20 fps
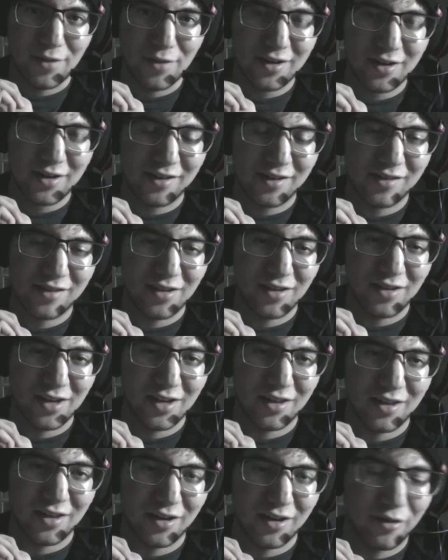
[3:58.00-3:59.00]
gonna sell anything
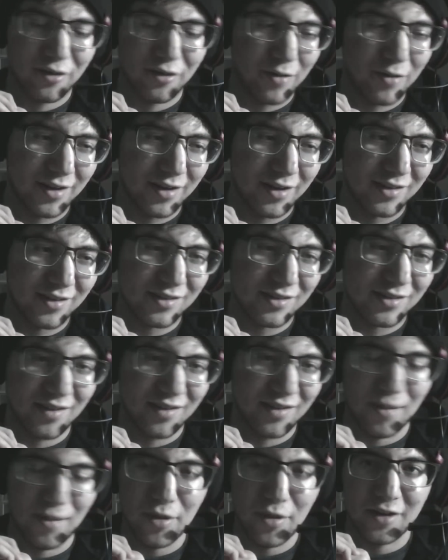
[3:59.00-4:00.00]
otherwise, I
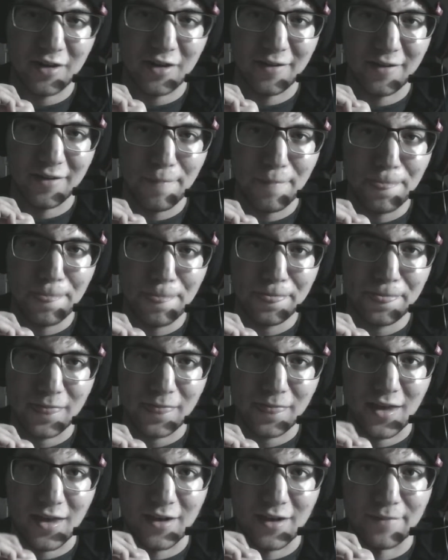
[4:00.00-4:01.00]
bet.
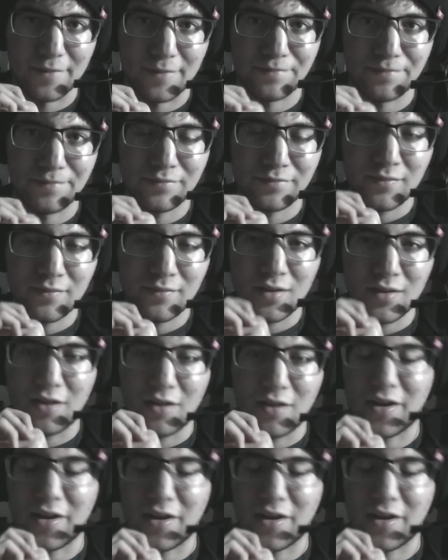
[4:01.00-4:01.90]
Um, okay,